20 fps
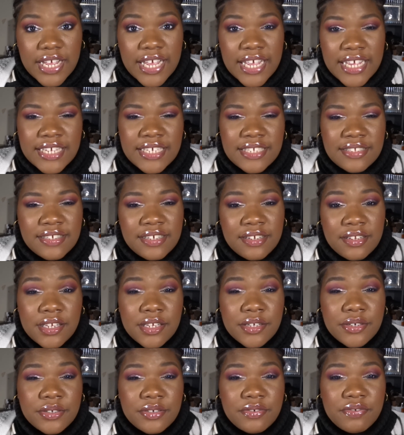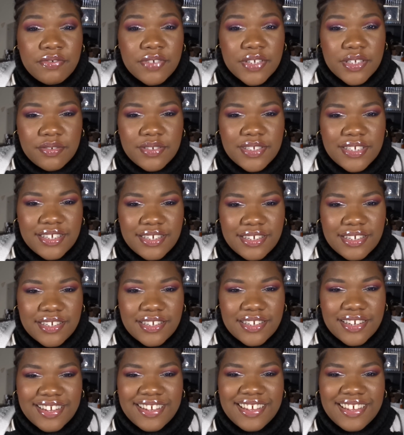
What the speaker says: I decluttered 15.